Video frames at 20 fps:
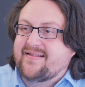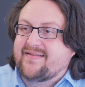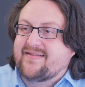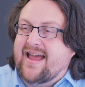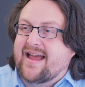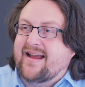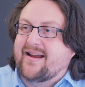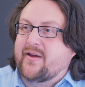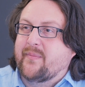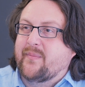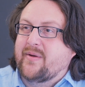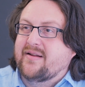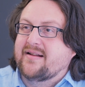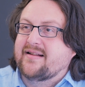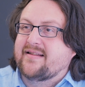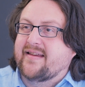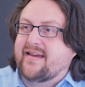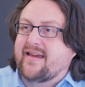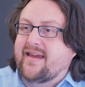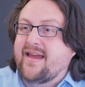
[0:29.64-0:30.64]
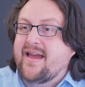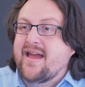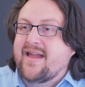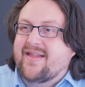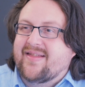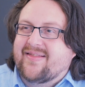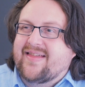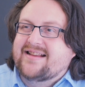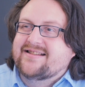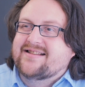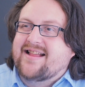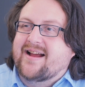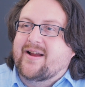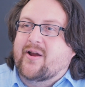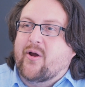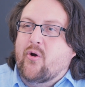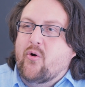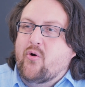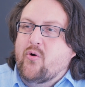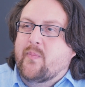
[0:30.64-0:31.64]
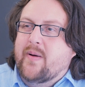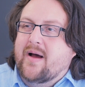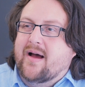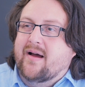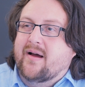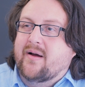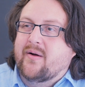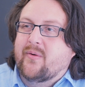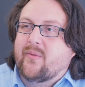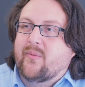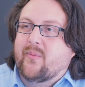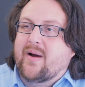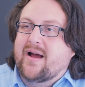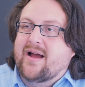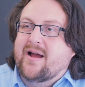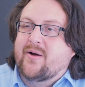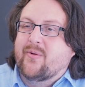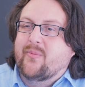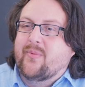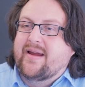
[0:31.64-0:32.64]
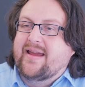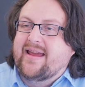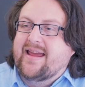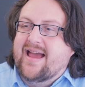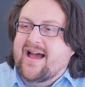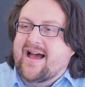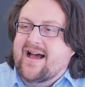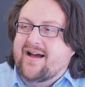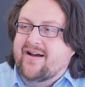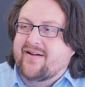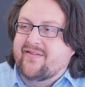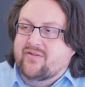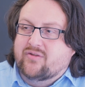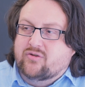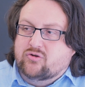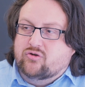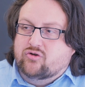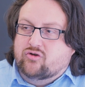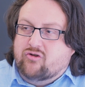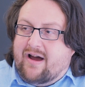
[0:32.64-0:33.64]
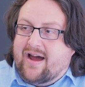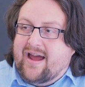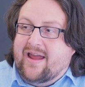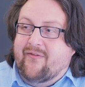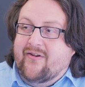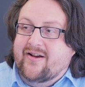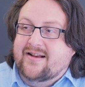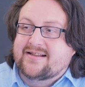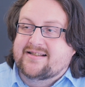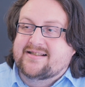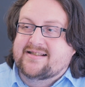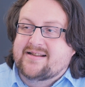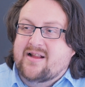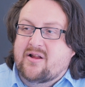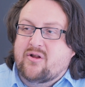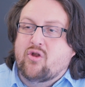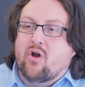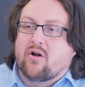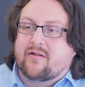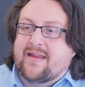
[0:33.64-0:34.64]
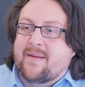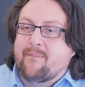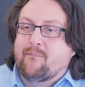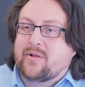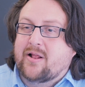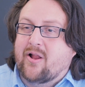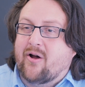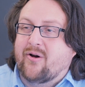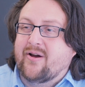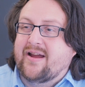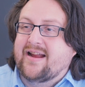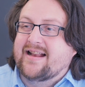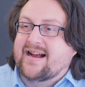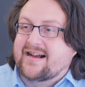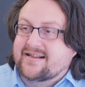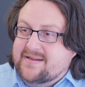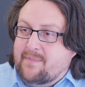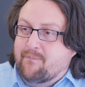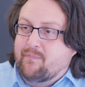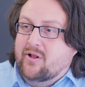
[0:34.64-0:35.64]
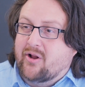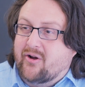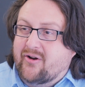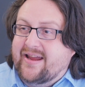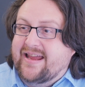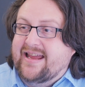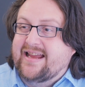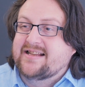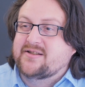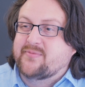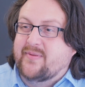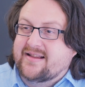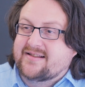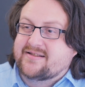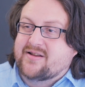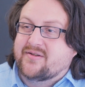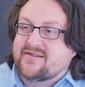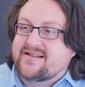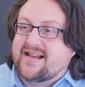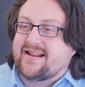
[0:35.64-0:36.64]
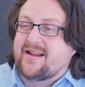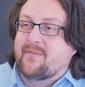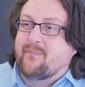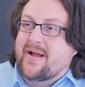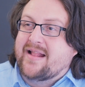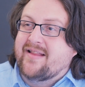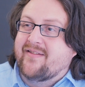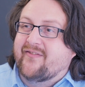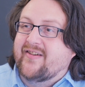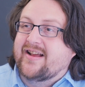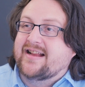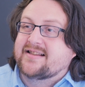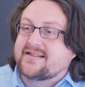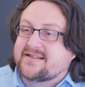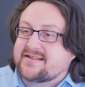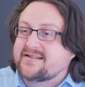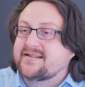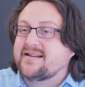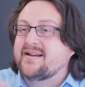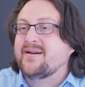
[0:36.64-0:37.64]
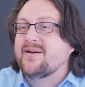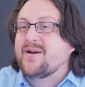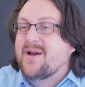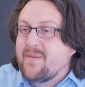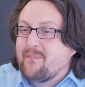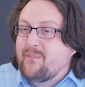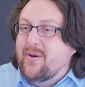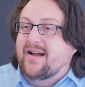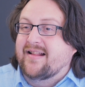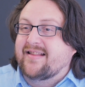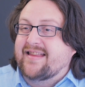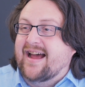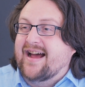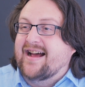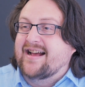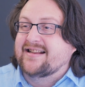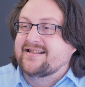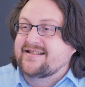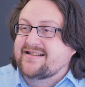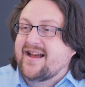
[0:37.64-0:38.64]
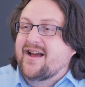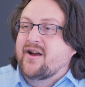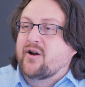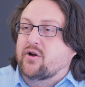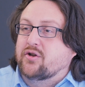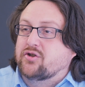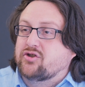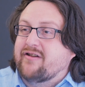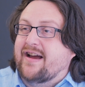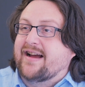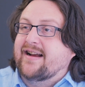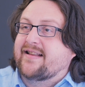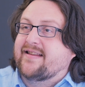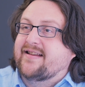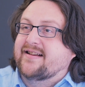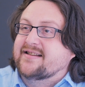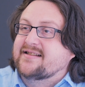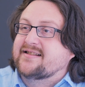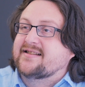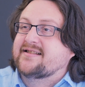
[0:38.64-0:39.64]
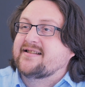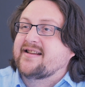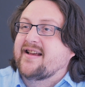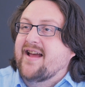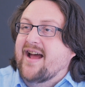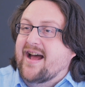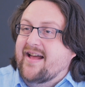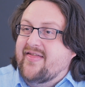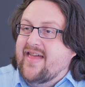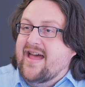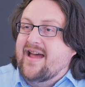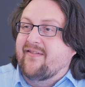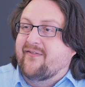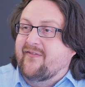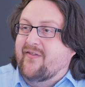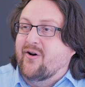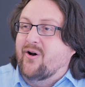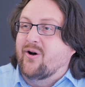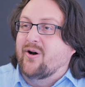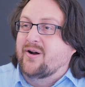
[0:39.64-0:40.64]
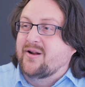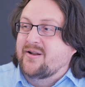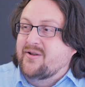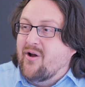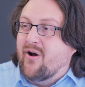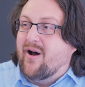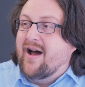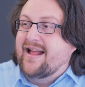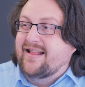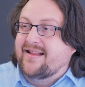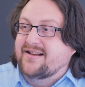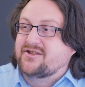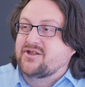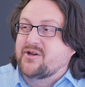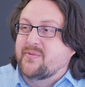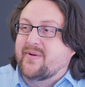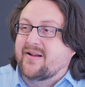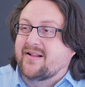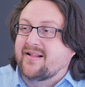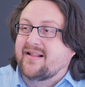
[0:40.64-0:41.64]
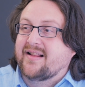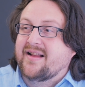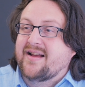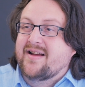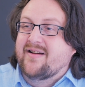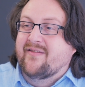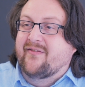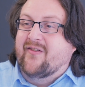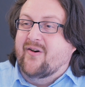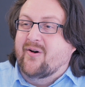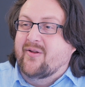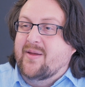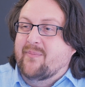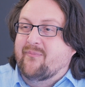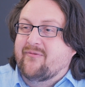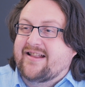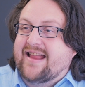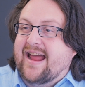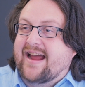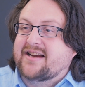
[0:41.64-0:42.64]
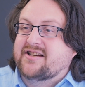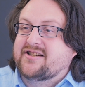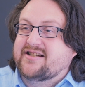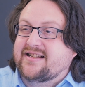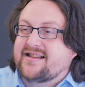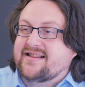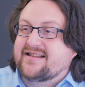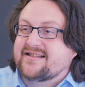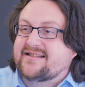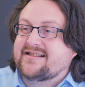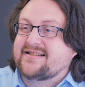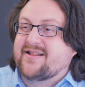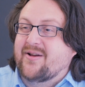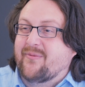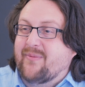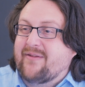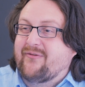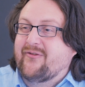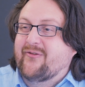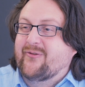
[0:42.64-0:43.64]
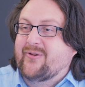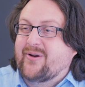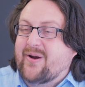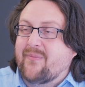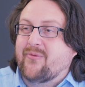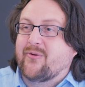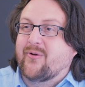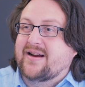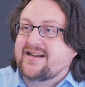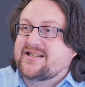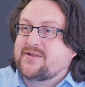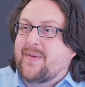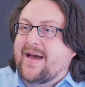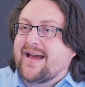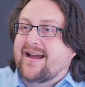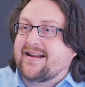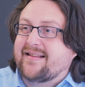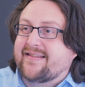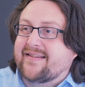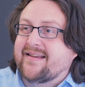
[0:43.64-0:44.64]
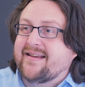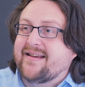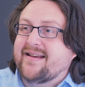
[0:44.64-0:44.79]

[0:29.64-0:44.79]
tech community. Things like Uber, where we have drivers not employed as employees with associated benefits, but as contractors, and therefore not eligible for the protections that we've come to expect.